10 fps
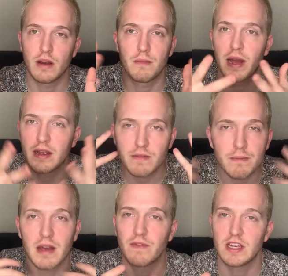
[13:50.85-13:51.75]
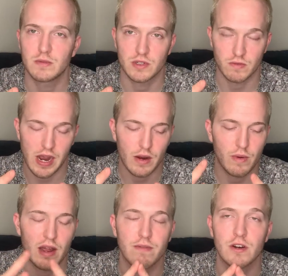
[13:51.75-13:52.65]
my face was a wreck
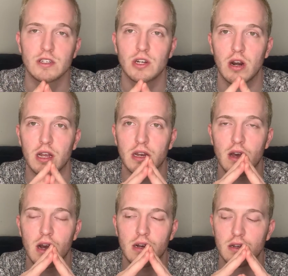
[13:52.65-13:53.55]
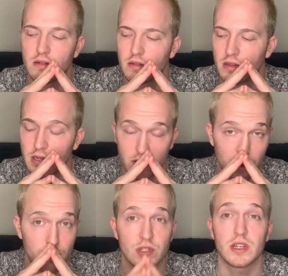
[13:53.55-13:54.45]
when I first started, literally
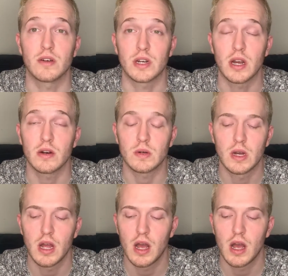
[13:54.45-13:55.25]
almost a year ago,